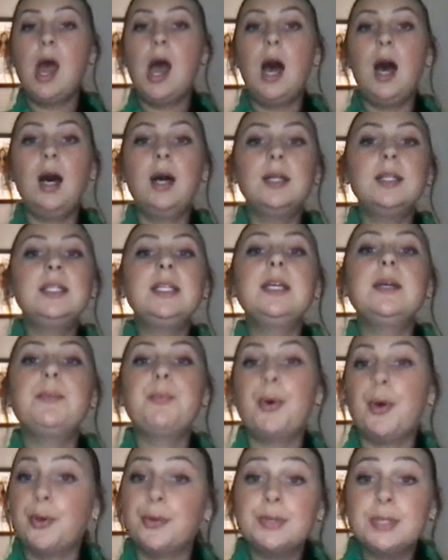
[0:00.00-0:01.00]
On the
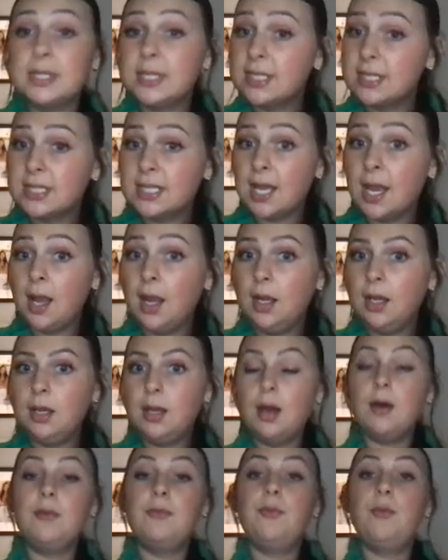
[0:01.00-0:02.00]
opposing
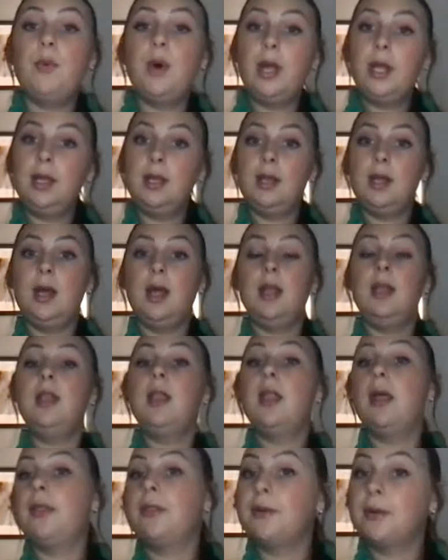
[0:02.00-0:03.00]
side of what
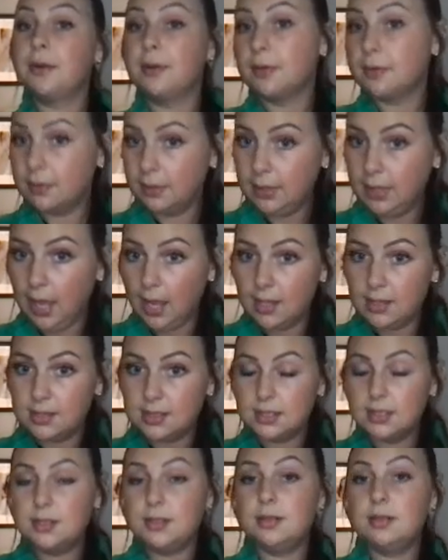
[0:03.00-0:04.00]
another
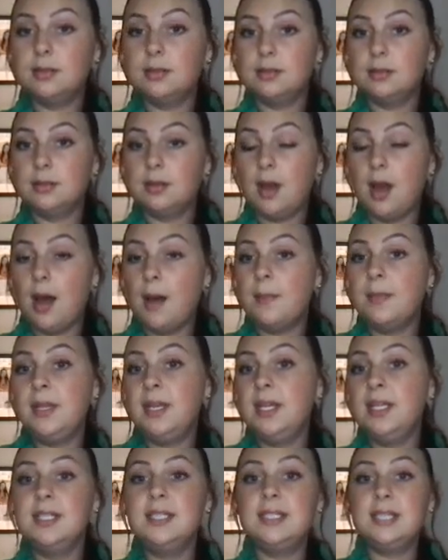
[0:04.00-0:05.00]
guest
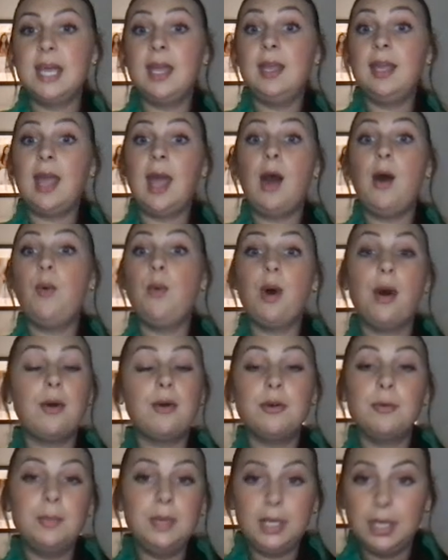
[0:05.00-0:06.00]
commented, saying how
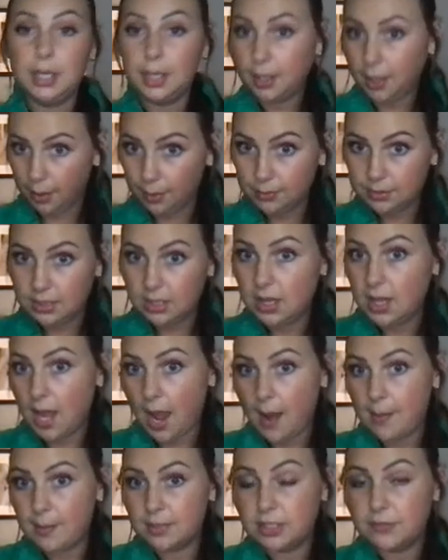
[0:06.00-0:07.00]
welcoming and cozy the
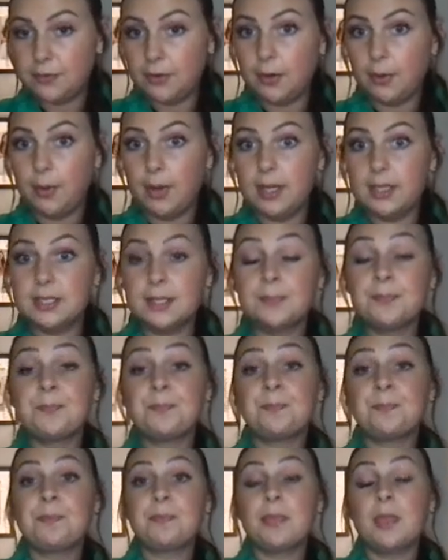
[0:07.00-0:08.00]
atmosphere was,
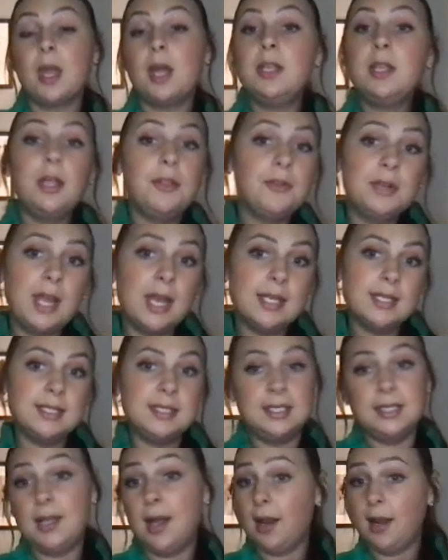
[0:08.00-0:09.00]
another
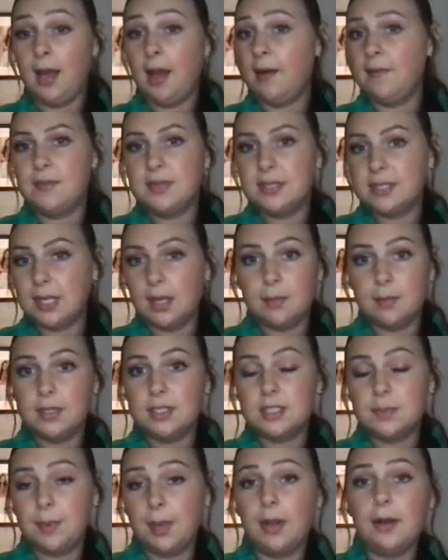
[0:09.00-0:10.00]
guest did not have the same
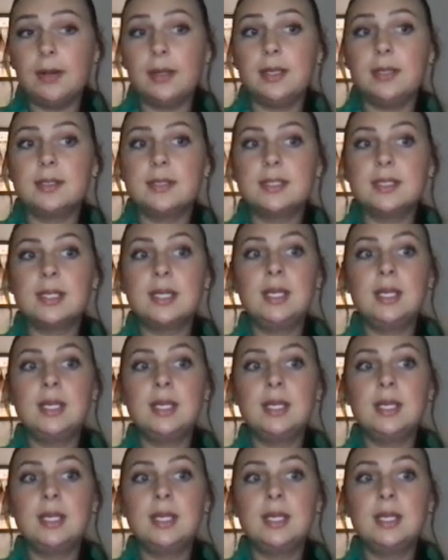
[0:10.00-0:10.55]
experience.